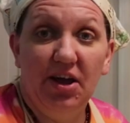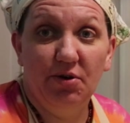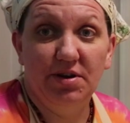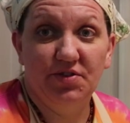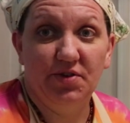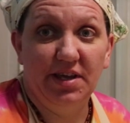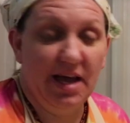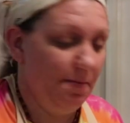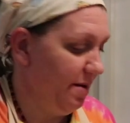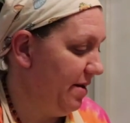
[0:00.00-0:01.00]
Odin's really
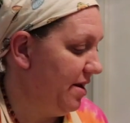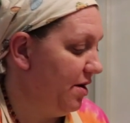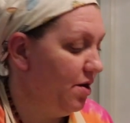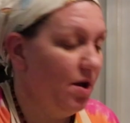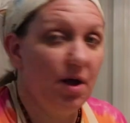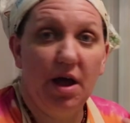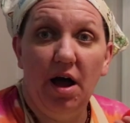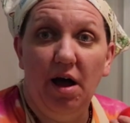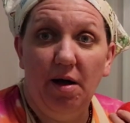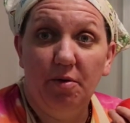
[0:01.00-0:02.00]
happy about it.
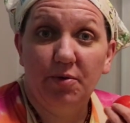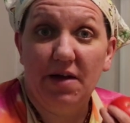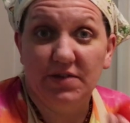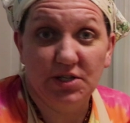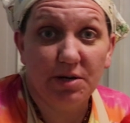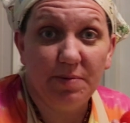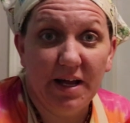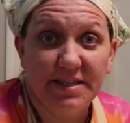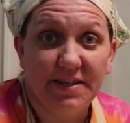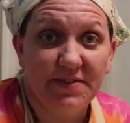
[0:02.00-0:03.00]
Uh, we have a
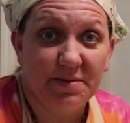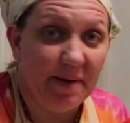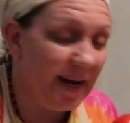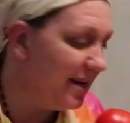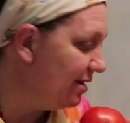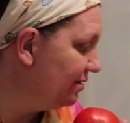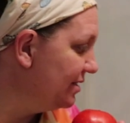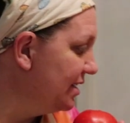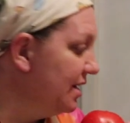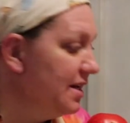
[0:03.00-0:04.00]
surplus of
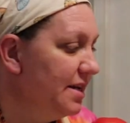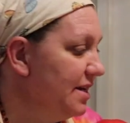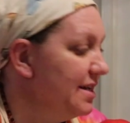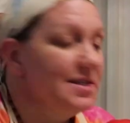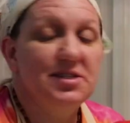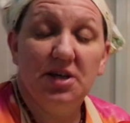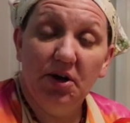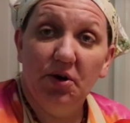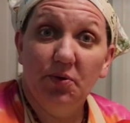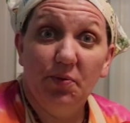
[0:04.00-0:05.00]
tomatoes.
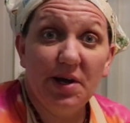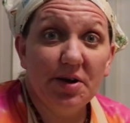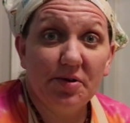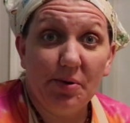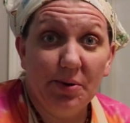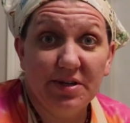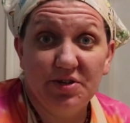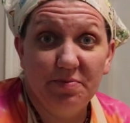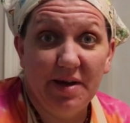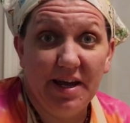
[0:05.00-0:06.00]
So we are going
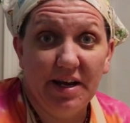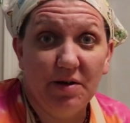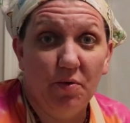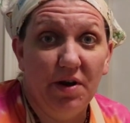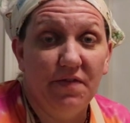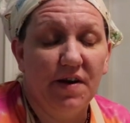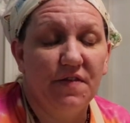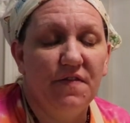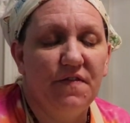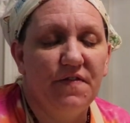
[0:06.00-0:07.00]
to make one of
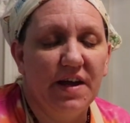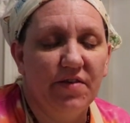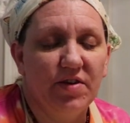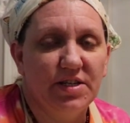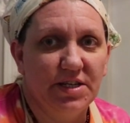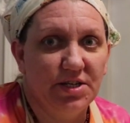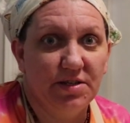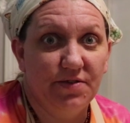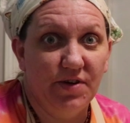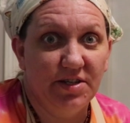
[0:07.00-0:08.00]
our favorite
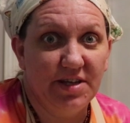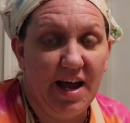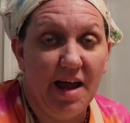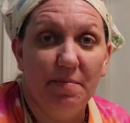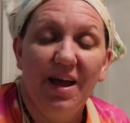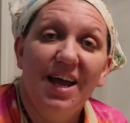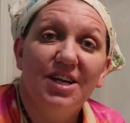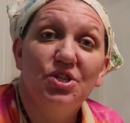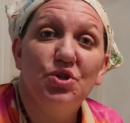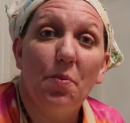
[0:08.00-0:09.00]
dishes of all time,
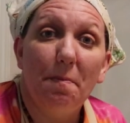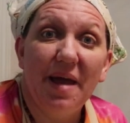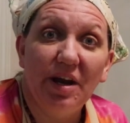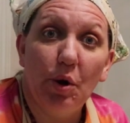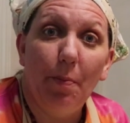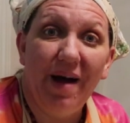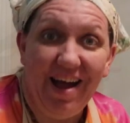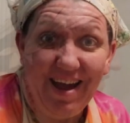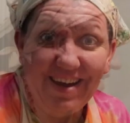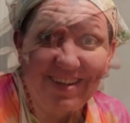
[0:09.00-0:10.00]
tomato
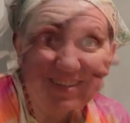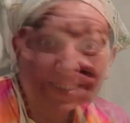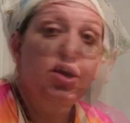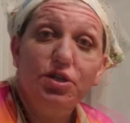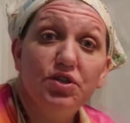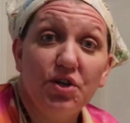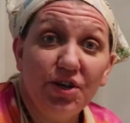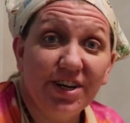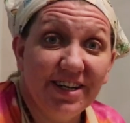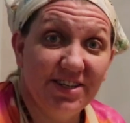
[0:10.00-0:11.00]
pie. So
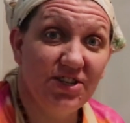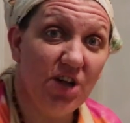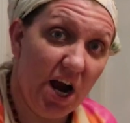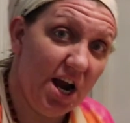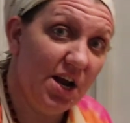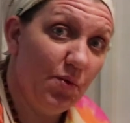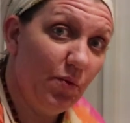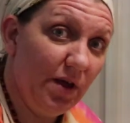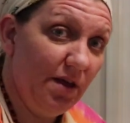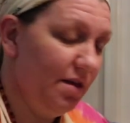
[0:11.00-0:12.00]
you're gonna start
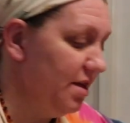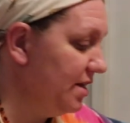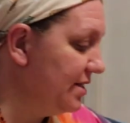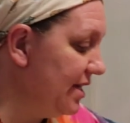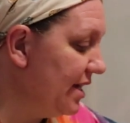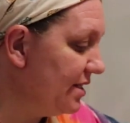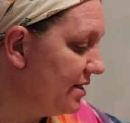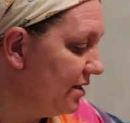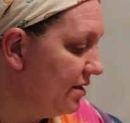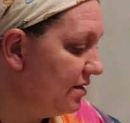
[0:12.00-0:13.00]
with
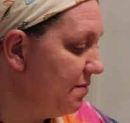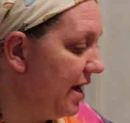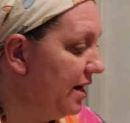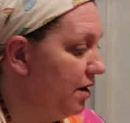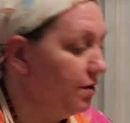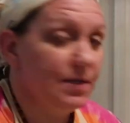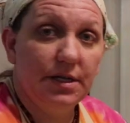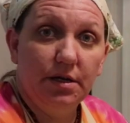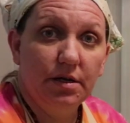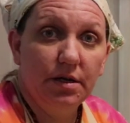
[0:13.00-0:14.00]
six tomatoes,